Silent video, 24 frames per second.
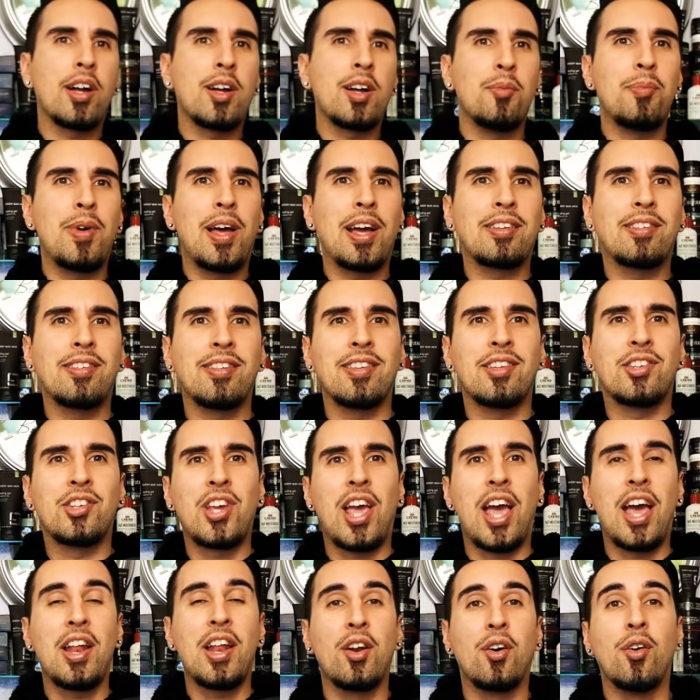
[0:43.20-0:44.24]
welcome back to the
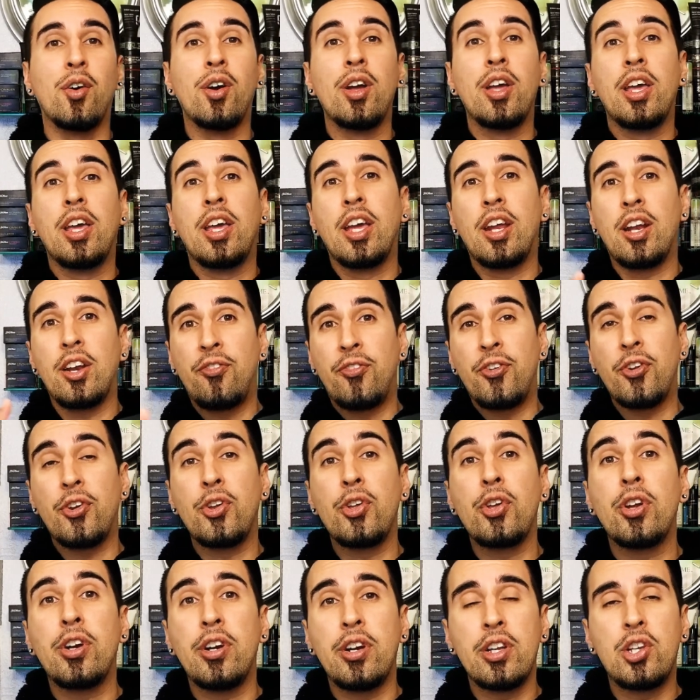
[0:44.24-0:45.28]
channel. And if you're
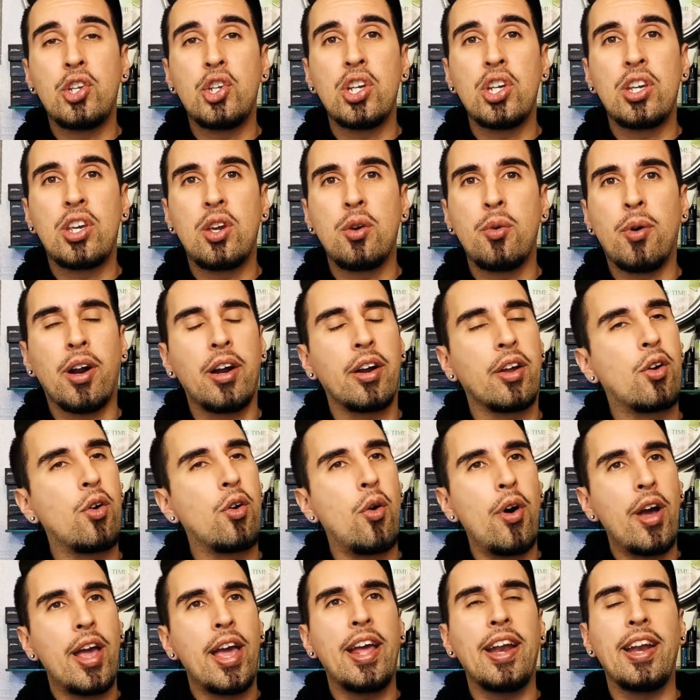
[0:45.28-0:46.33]
new here to GQR,
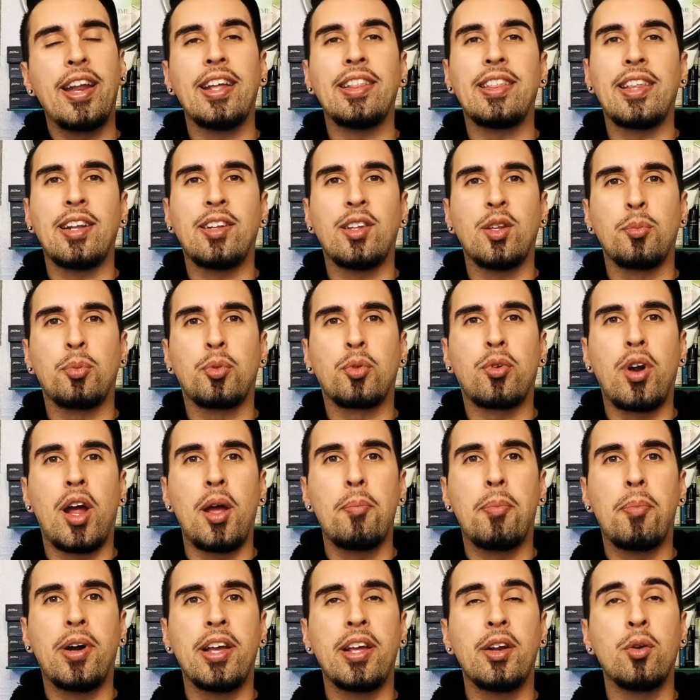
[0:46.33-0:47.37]
go ahead and hit that
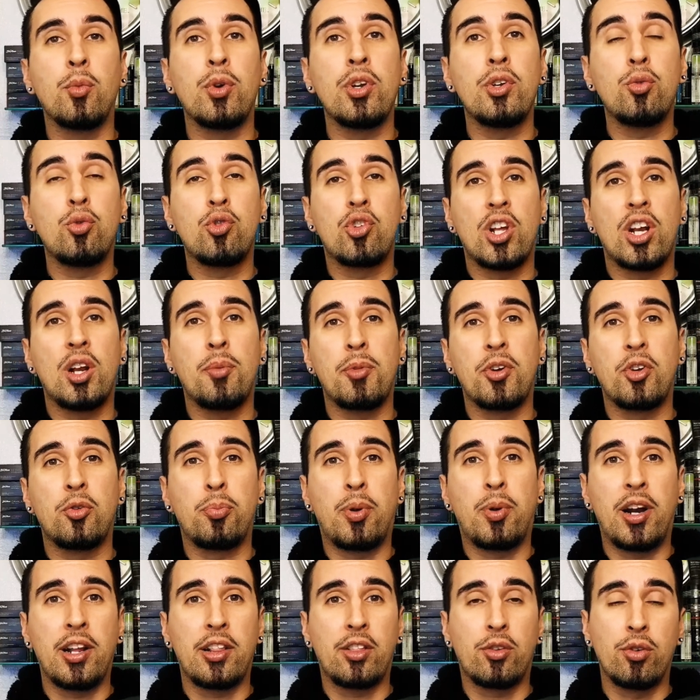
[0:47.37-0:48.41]
subscribe button. We do gentlemen's
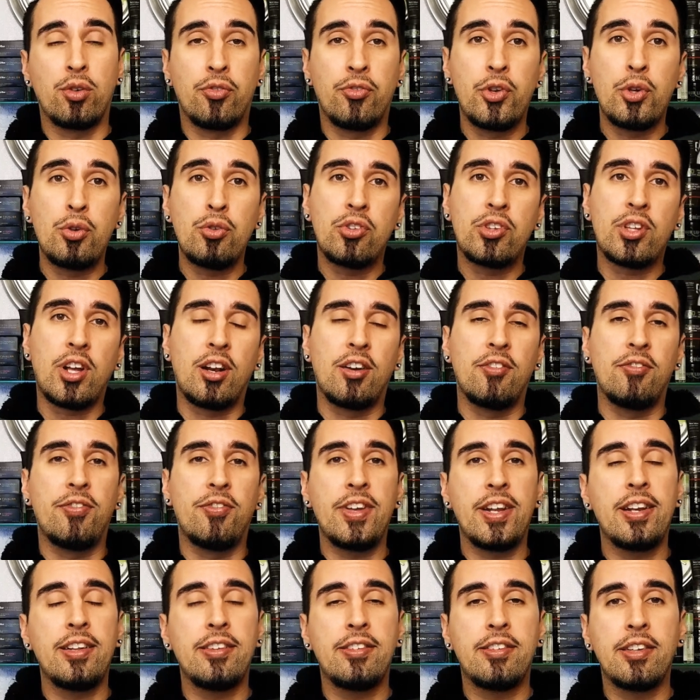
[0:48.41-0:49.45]
product reviews, style and
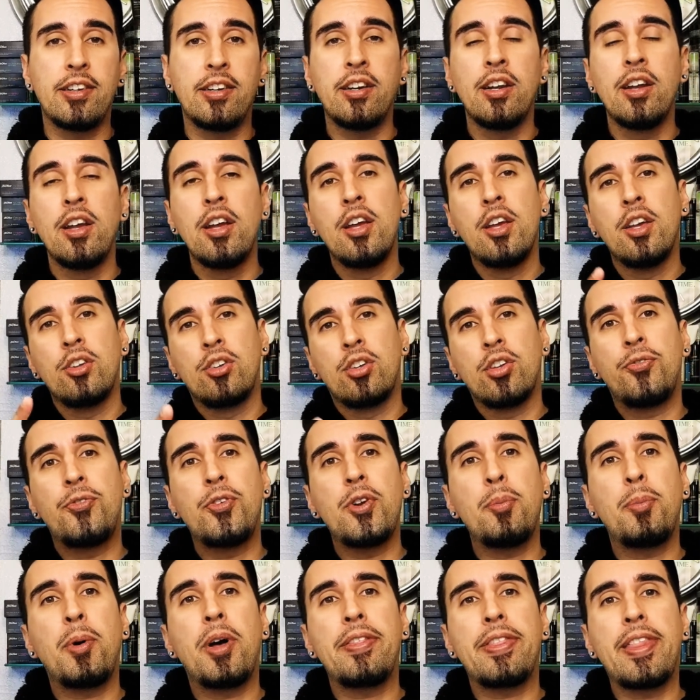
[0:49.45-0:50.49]
fitness here. So
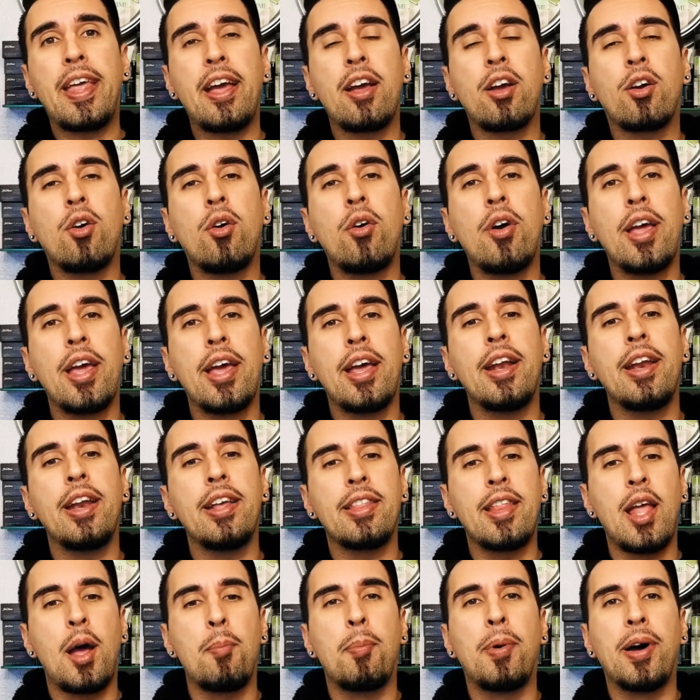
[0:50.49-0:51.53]
if you're about that, go ahead and
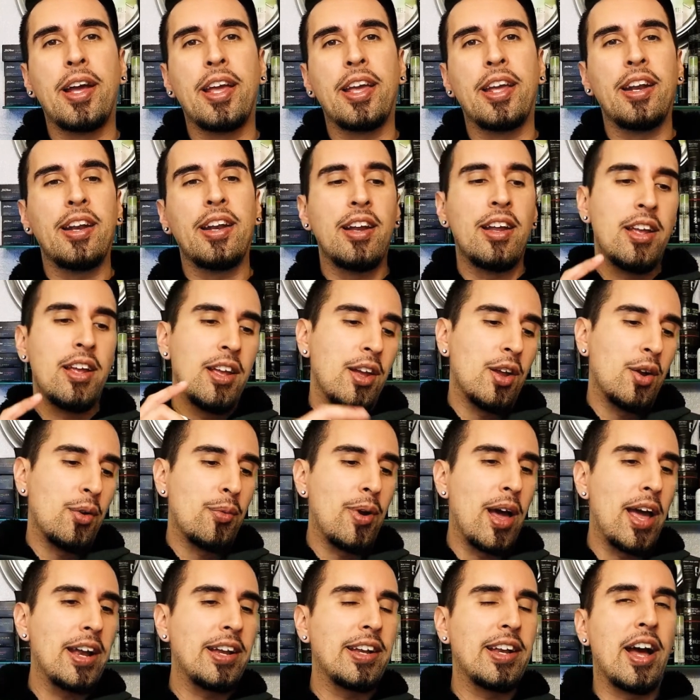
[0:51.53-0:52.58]
hit that button
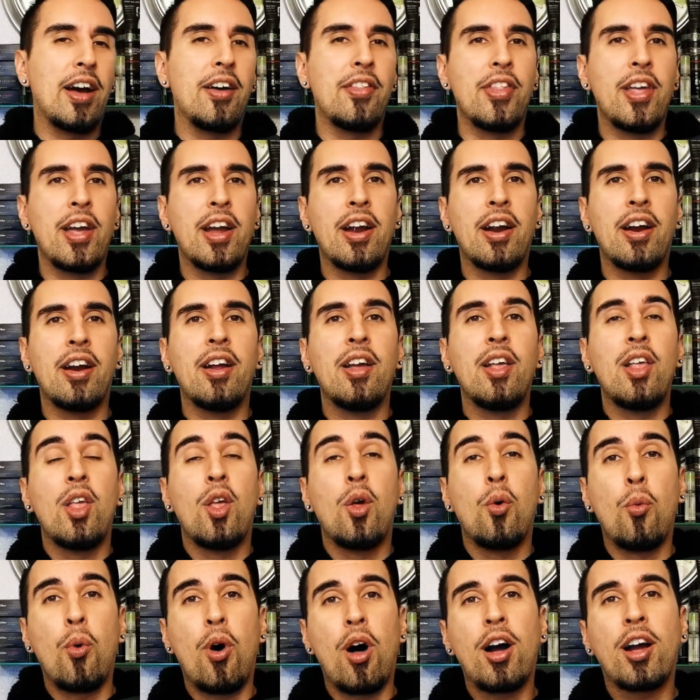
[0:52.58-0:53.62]
right down there.
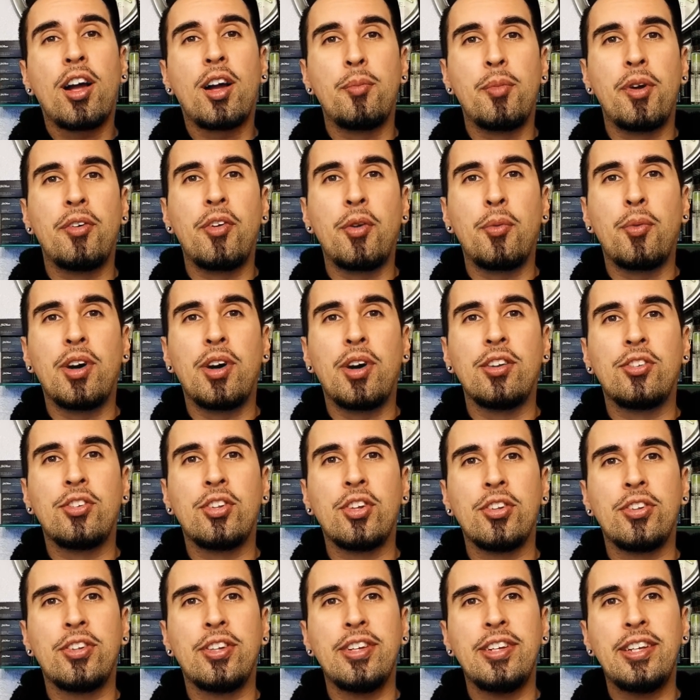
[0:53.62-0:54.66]
Welcome everyone.
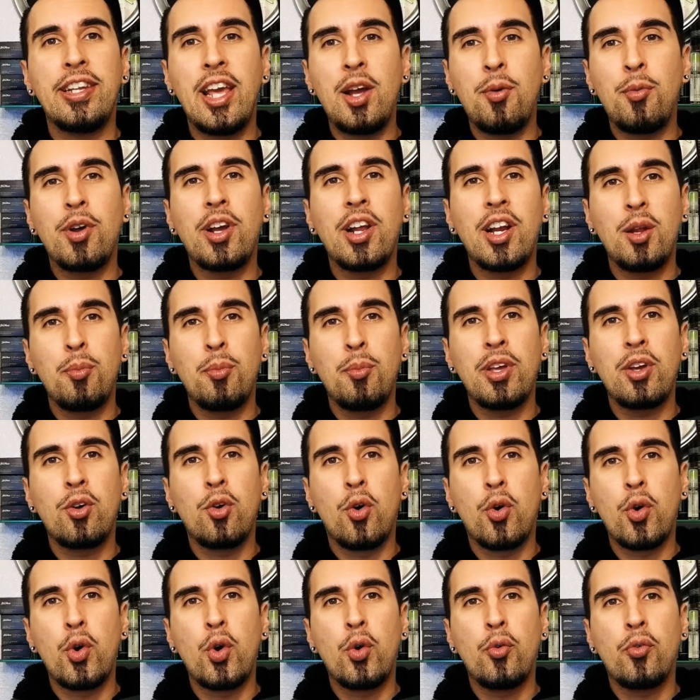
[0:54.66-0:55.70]
So today we're going to be
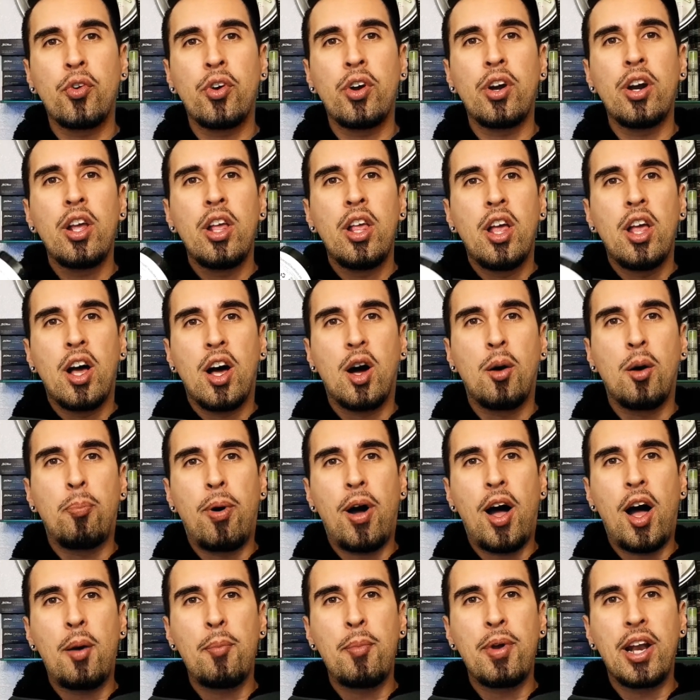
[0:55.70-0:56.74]
going over a
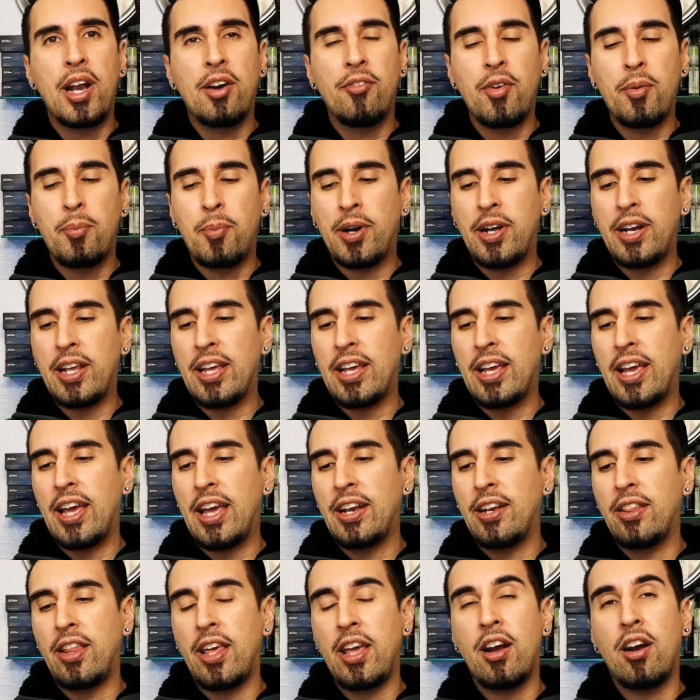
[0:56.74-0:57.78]
pomade everybody
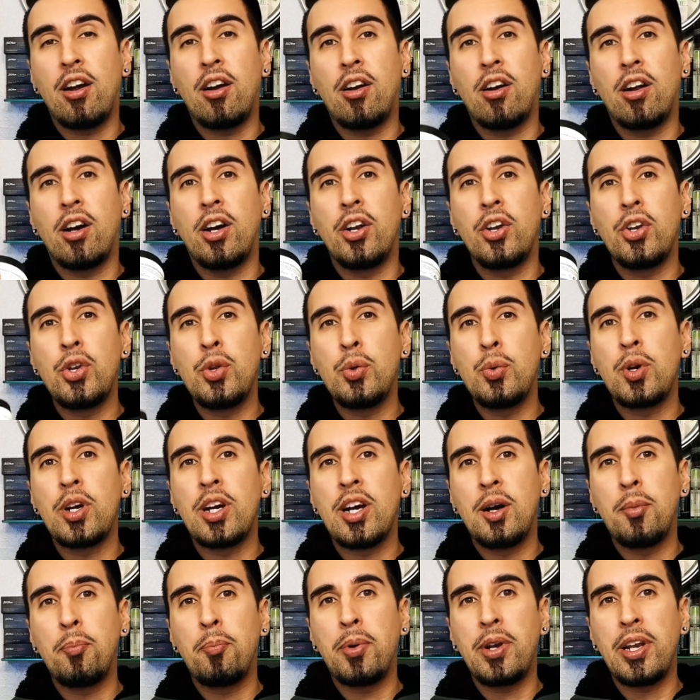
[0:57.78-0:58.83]
and they are a new
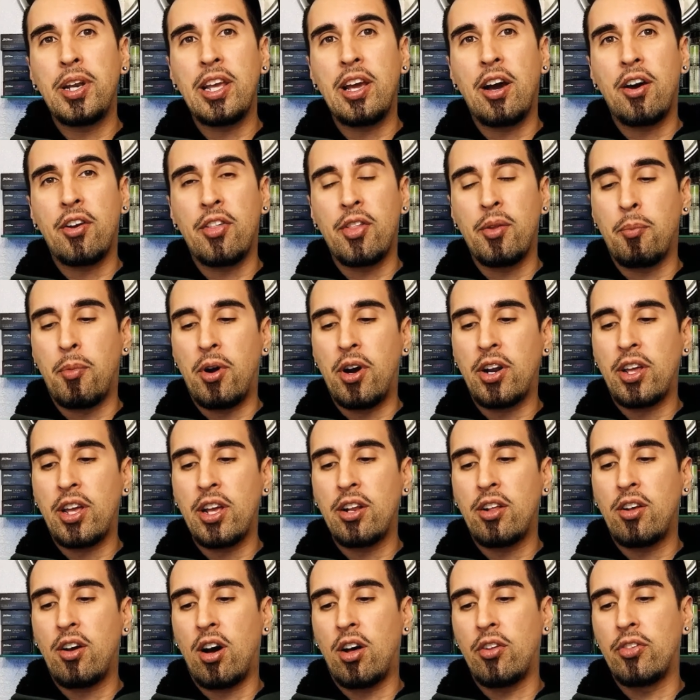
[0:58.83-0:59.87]
company out on the
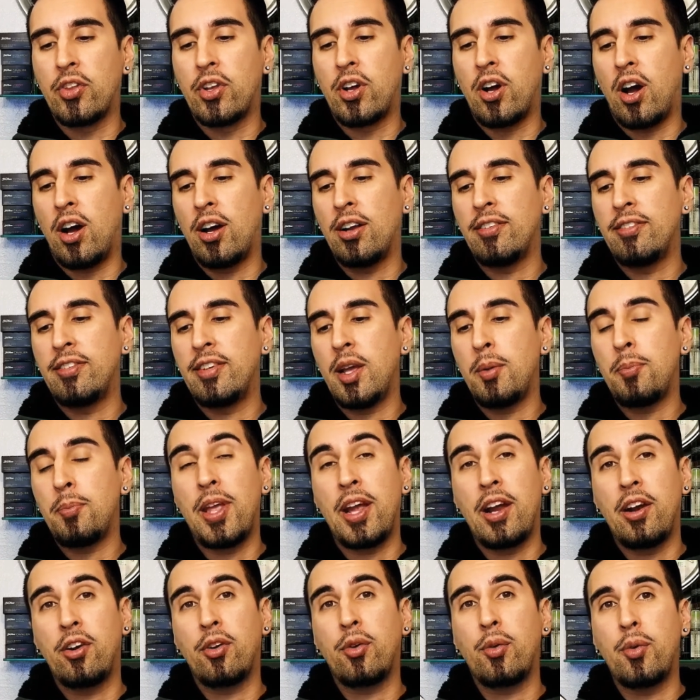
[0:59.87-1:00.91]
market called Concept
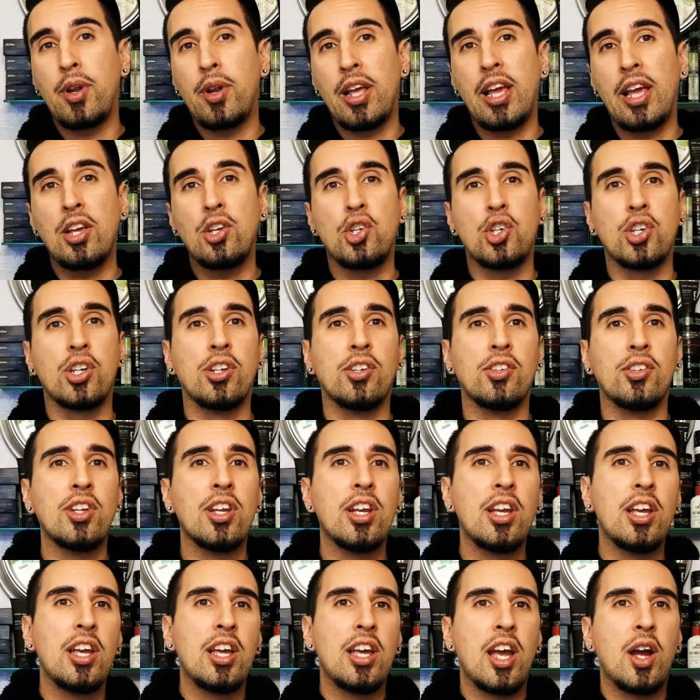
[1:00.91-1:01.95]
Hair Creations
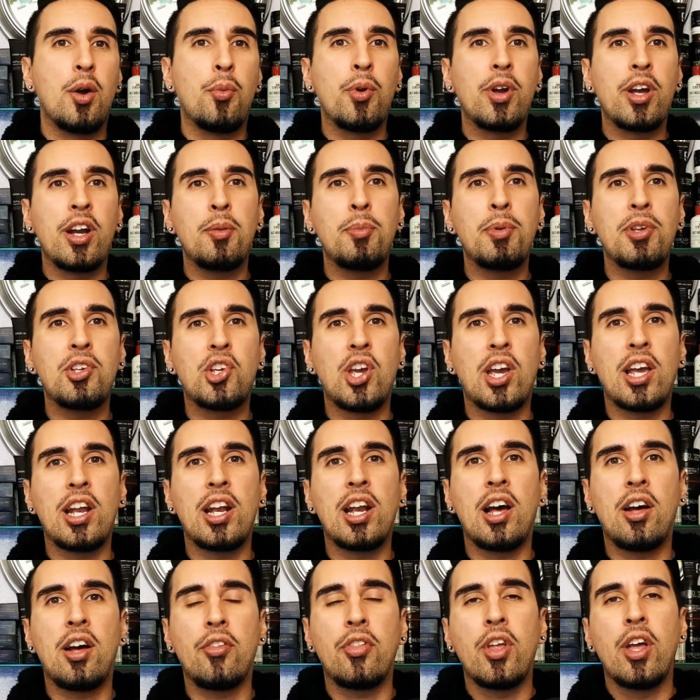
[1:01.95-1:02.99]
and we're going to be
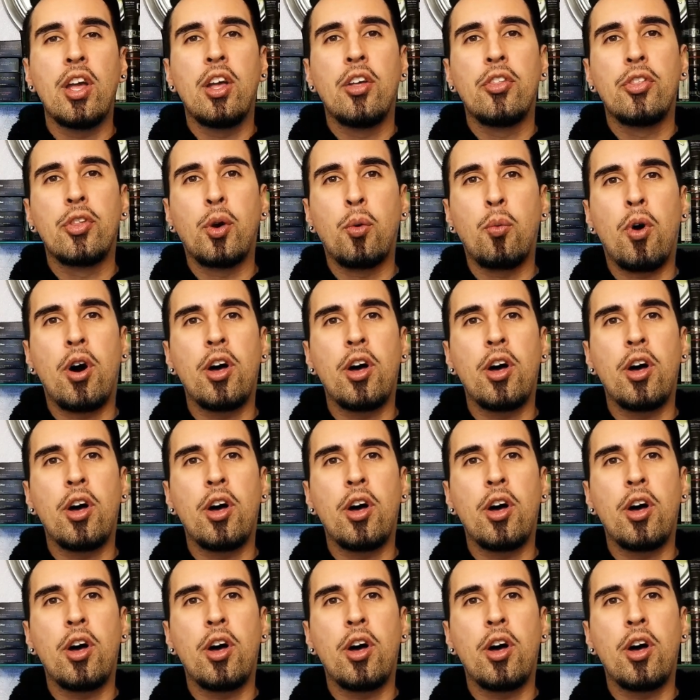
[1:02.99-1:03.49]
checking out their